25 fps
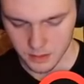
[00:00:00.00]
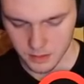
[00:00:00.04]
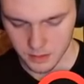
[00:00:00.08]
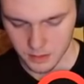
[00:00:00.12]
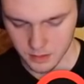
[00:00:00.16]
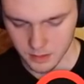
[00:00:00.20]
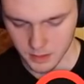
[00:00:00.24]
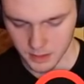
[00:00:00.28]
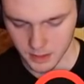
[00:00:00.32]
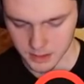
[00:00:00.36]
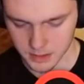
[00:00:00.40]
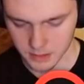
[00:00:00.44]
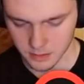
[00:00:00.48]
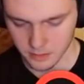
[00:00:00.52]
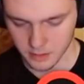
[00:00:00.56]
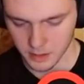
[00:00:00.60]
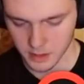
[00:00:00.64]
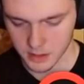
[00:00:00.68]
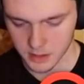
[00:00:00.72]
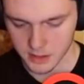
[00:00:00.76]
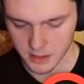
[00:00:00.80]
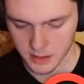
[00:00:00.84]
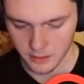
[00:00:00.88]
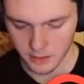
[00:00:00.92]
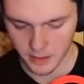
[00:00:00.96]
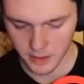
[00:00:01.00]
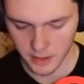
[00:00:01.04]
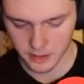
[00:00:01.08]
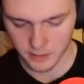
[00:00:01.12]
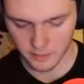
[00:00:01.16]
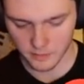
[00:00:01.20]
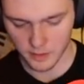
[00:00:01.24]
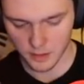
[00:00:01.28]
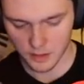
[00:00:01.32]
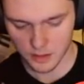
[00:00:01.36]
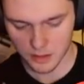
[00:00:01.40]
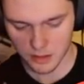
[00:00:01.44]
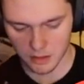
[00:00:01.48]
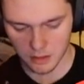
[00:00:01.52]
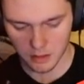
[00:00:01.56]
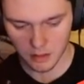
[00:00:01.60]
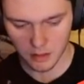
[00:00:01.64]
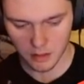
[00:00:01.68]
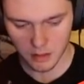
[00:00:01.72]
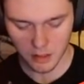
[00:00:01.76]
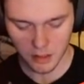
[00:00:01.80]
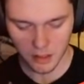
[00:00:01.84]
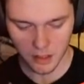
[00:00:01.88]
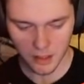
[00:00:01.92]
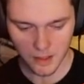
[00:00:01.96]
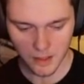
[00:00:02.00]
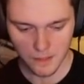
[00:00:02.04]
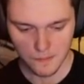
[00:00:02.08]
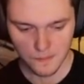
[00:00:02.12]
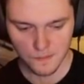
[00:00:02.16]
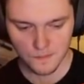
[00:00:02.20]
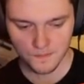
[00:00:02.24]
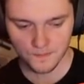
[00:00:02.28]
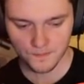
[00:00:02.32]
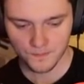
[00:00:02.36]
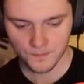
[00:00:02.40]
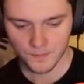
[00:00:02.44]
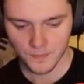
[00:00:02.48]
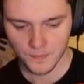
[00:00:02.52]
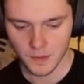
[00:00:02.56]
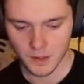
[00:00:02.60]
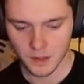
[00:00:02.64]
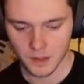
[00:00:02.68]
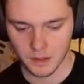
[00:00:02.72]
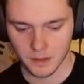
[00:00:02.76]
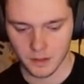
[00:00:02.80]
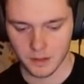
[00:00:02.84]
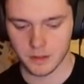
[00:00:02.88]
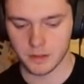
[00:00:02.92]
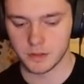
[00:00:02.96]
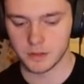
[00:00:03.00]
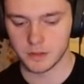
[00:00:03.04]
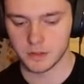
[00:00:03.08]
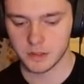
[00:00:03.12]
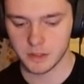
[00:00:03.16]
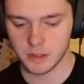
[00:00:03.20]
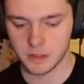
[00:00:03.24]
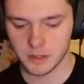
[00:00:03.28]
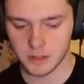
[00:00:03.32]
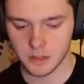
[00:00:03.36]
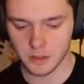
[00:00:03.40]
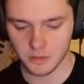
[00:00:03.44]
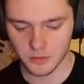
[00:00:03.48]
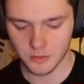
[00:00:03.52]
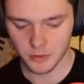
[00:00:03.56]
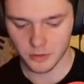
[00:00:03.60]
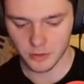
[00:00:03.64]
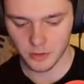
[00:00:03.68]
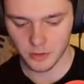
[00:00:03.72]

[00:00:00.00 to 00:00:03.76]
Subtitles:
Nice little King Tower activation. Usually you don't throw your